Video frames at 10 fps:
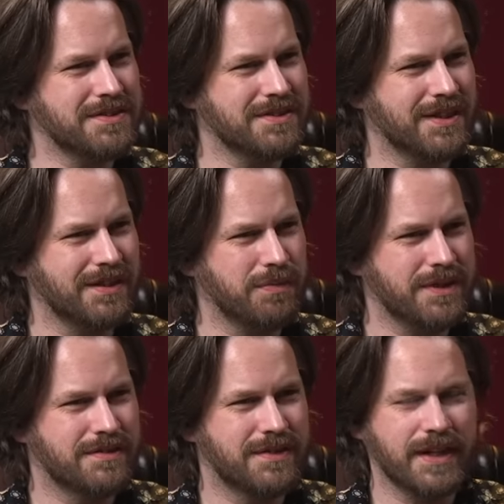is. Have
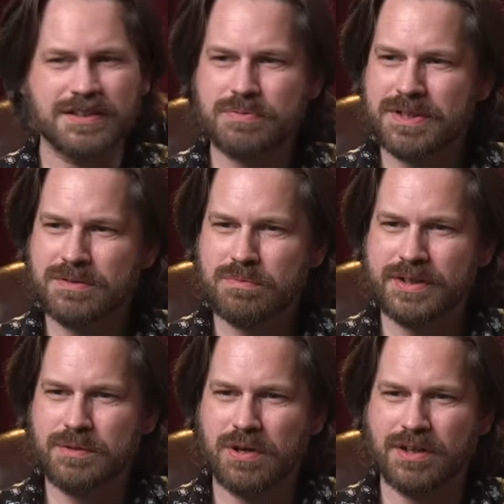we? I guess we did
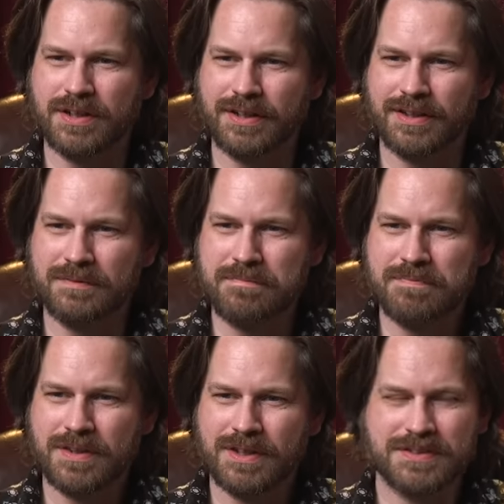Willy Wonka.
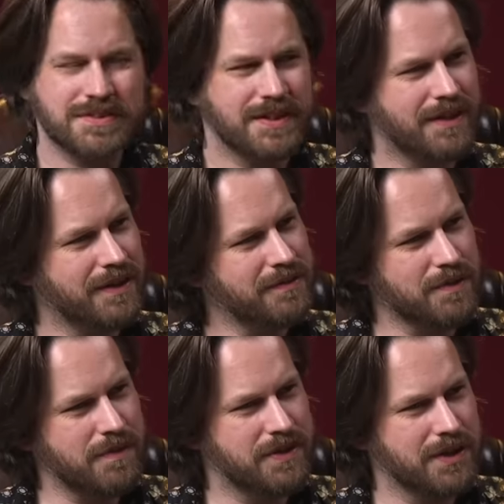As I say, I don't
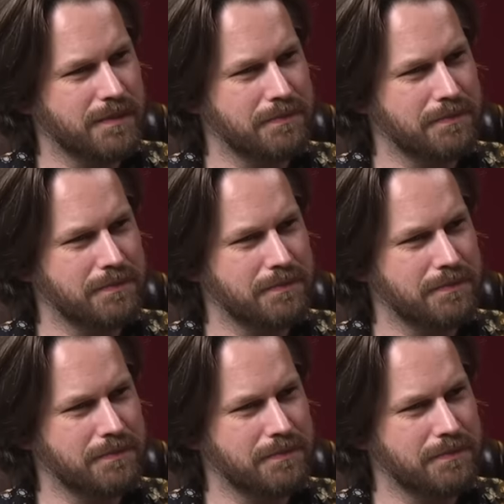think we've done a